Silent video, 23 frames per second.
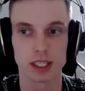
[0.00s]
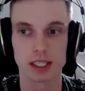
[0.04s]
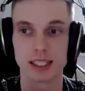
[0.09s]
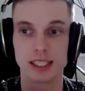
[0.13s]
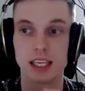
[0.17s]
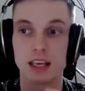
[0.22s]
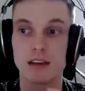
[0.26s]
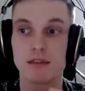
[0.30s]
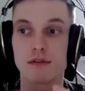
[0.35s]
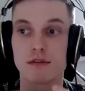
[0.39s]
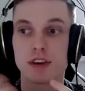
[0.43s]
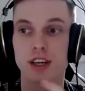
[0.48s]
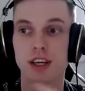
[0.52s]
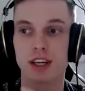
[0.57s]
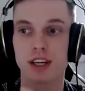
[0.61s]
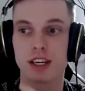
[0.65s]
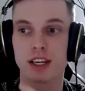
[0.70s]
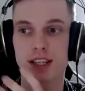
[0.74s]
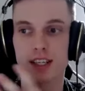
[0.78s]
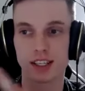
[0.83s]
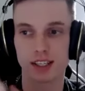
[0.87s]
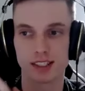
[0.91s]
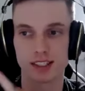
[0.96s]
giving
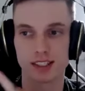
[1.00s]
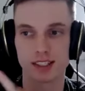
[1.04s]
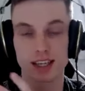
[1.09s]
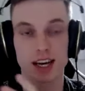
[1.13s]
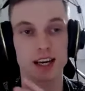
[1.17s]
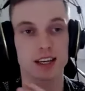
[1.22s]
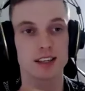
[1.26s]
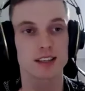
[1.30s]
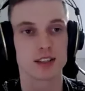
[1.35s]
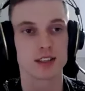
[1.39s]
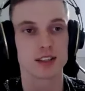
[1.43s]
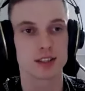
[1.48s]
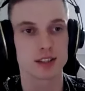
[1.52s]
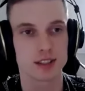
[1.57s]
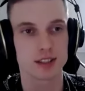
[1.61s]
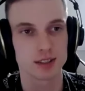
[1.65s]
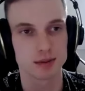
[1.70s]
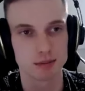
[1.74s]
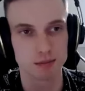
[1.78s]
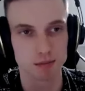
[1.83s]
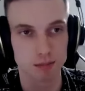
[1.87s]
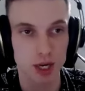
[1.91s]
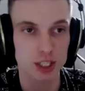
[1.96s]
success
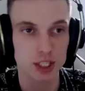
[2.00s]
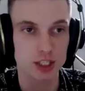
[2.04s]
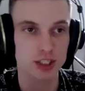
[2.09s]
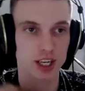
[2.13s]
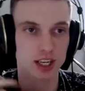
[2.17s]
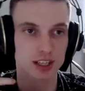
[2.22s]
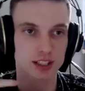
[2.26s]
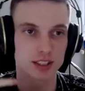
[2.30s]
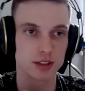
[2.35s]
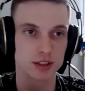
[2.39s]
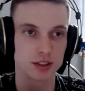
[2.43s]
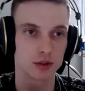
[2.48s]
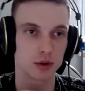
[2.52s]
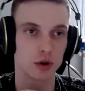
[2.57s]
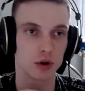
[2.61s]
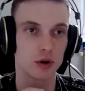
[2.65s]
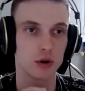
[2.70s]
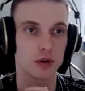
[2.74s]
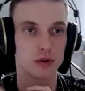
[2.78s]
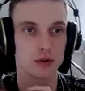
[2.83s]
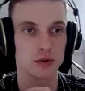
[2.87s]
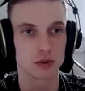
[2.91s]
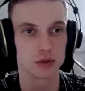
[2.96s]
much success
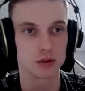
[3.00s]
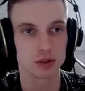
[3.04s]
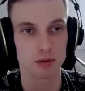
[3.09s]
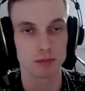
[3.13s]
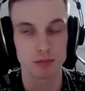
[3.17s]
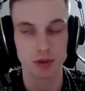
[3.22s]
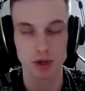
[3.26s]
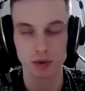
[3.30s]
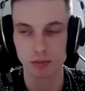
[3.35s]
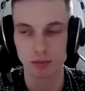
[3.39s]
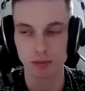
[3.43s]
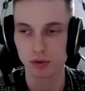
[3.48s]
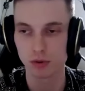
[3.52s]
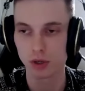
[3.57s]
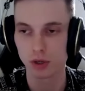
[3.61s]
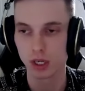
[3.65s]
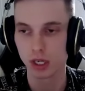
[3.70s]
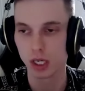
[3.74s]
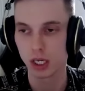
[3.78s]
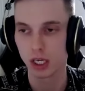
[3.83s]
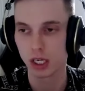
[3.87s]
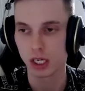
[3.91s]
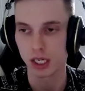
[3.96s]
to some people
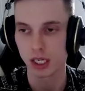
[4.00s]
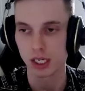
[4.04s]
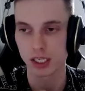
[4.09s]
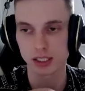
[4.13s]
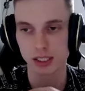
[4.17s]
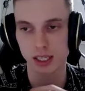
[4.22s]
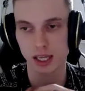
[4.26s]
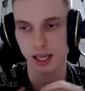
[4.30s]
It's